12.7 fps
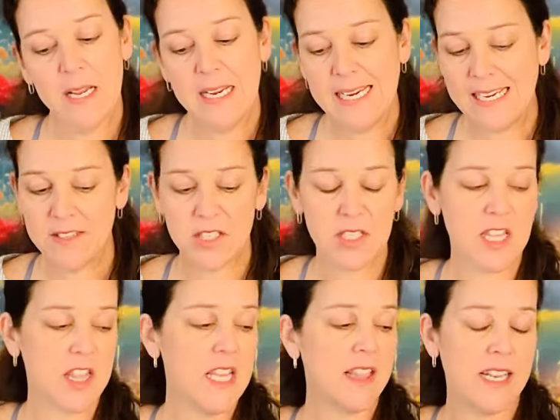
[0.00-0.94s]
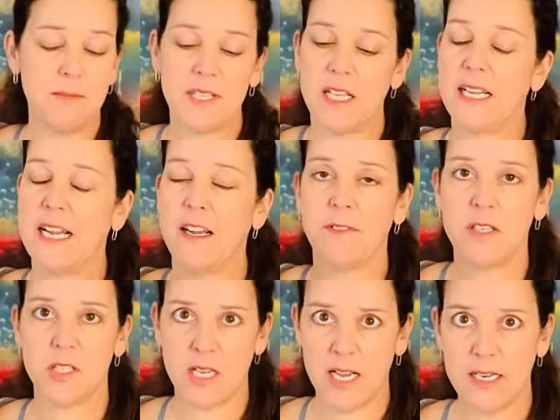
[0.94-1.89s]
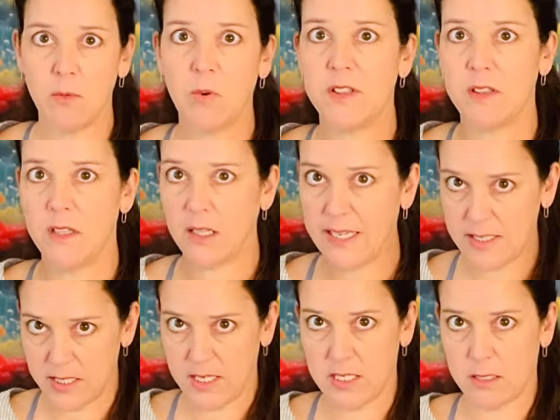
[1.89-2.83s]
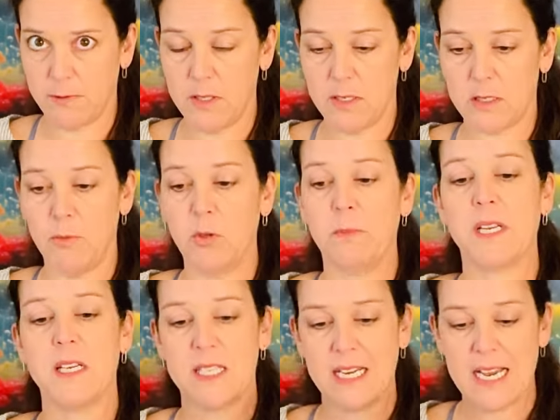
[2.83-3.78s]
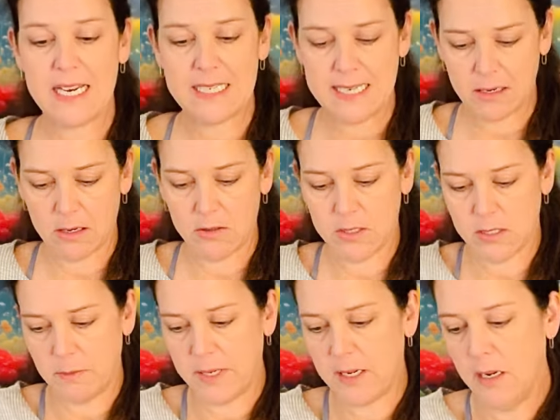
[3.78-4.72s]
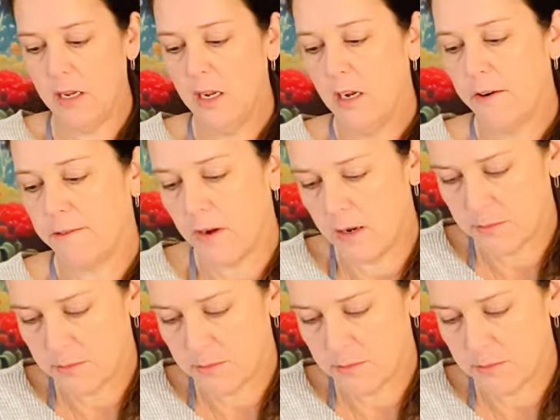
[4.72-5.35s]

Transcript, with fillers: And this is the thing that I'm telling every sign and what the lesson is for this moon because I got it downloaded to me from